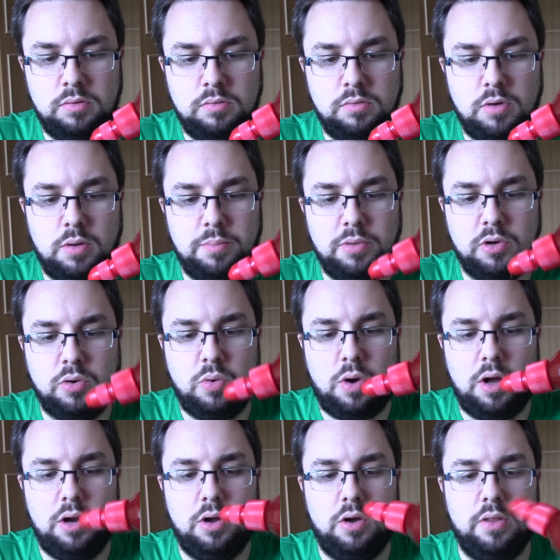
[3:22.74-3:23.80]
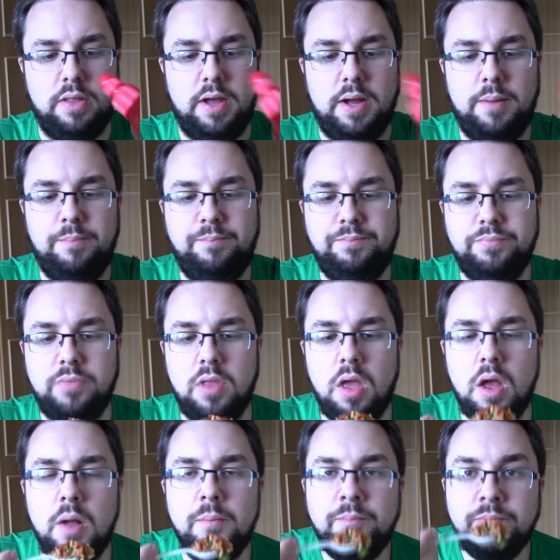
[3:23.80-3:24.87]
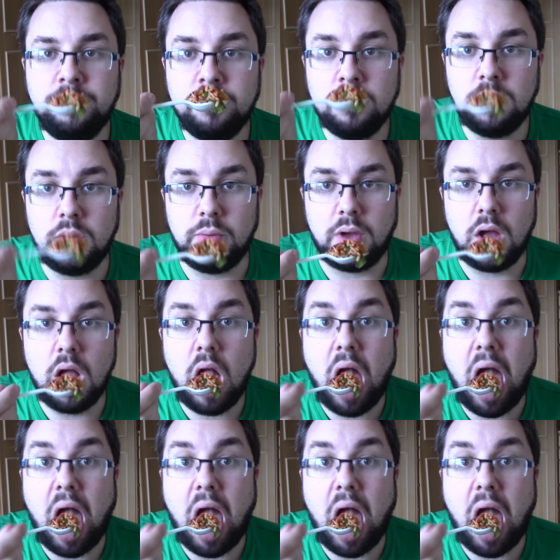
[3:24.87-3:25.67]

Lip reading: I put quite a lot on there. Here we go.